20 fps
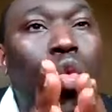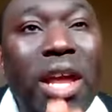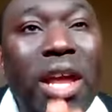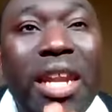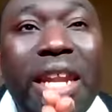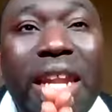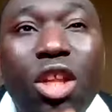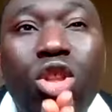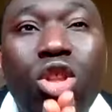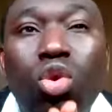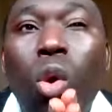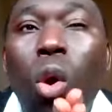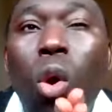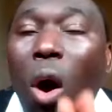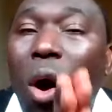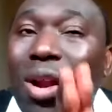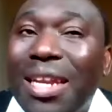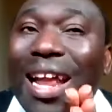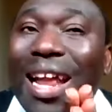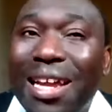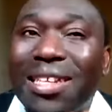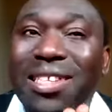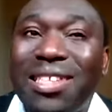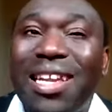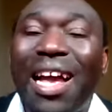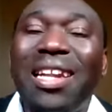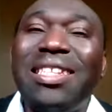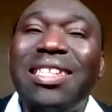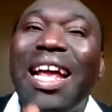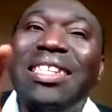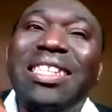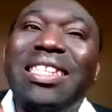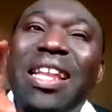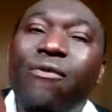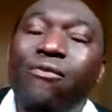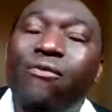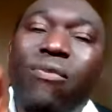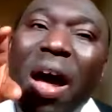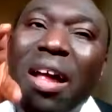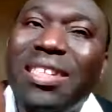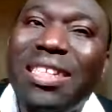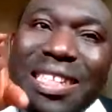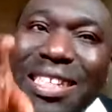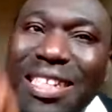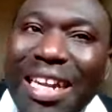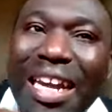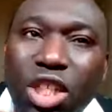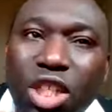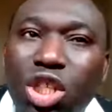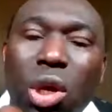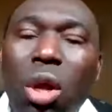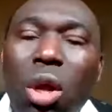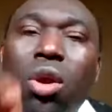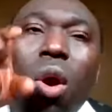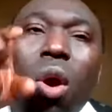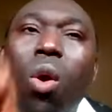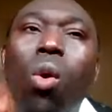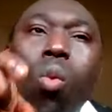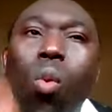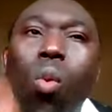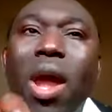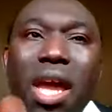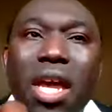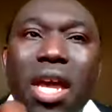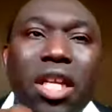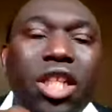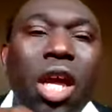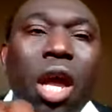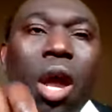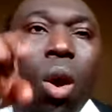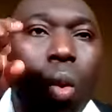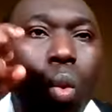we need to understand that the foundation on which